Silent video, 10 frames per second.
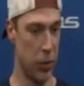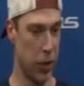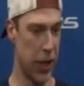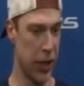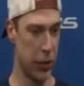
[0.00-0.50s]

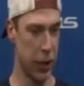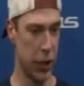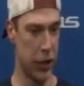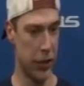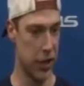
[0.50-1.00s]
able to make a
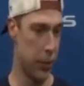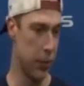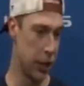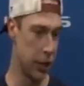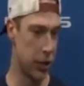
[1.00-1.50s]
read that he was
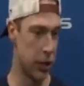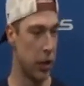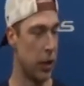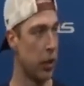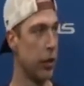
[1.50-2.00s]
coming in
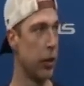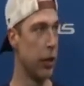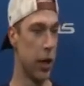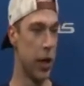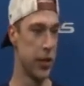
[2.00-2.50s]

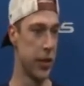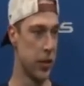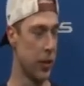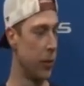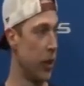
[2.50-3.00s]
early on, so I
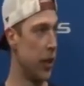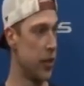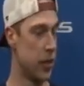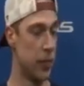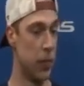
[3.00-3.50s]
was able to
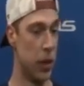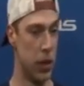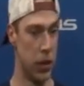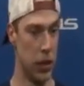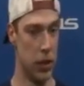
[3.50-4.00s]
get
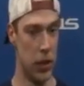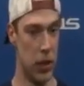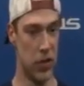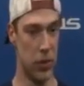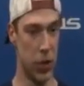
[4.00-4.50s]

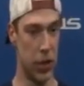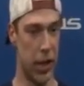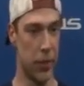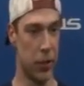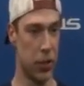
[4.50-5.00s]
some good
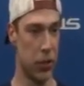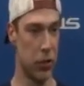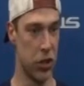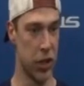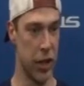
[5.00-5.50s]
depth
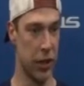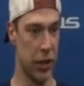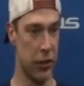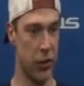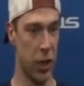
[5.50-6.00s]
and just kind
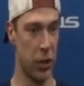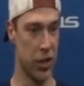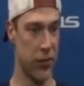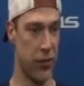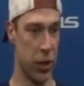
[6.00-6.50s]
of followed
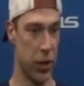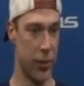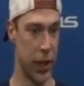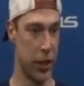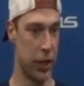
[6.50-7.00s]
his flow. He
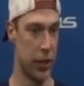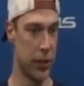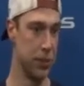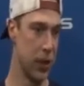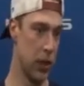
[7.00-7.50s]
made a
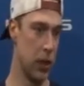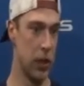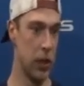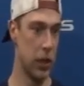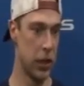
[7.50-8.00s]

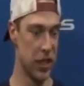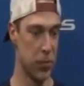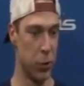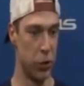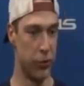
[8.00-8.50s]
nice
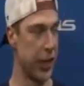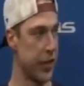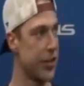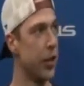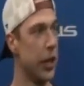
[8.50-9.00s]
move
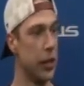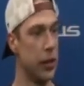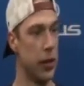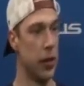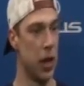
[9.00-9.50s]
against the grain
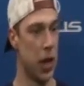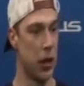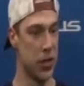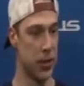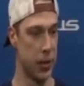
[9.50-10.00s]
and
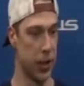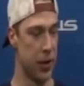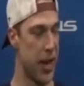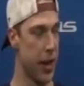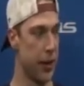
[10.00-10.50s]
was able to get a
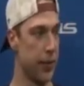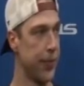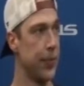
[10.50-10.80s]
pat on it.